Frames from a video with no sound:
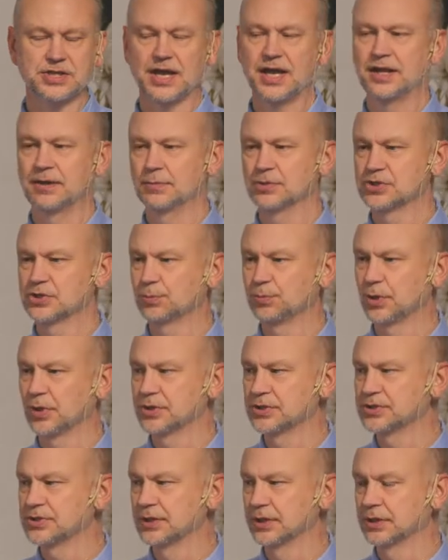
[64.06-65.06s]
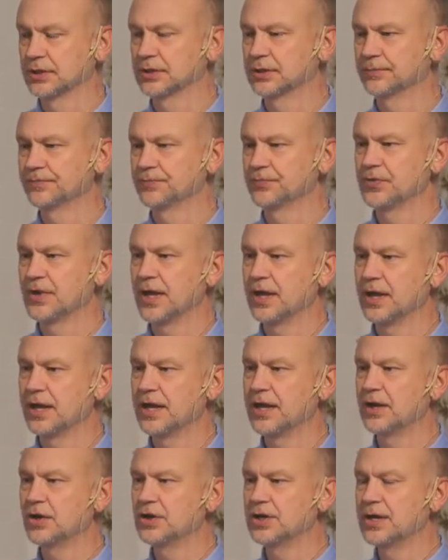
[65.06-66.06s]
came as a person
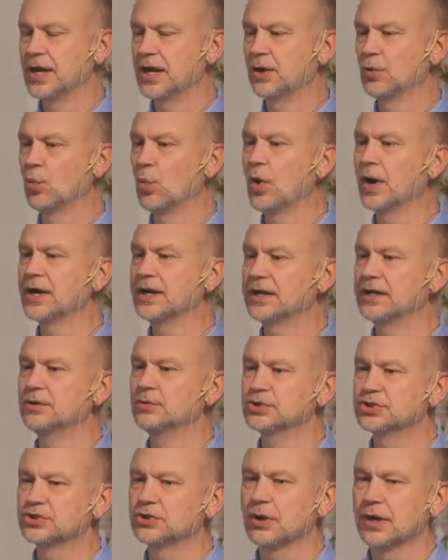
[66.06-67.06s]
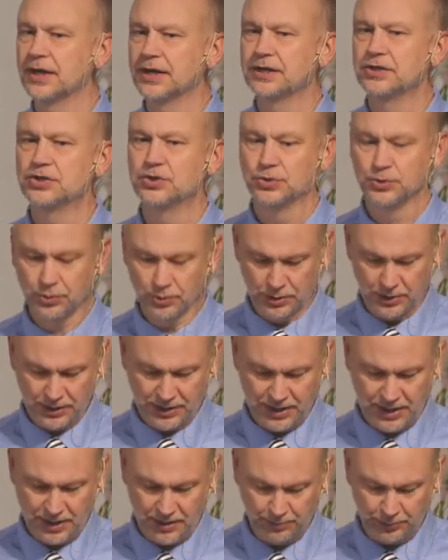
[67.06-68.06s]
and what he was trying to
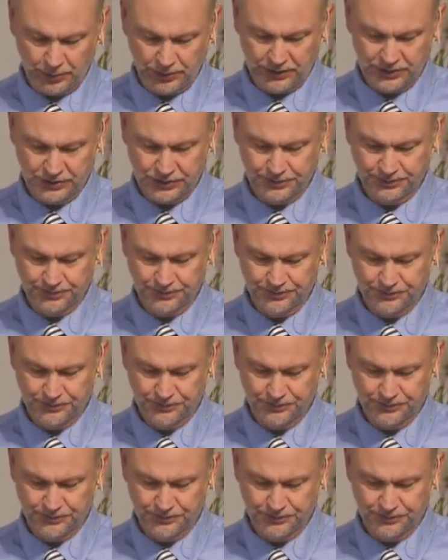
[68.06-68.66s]
accomplish.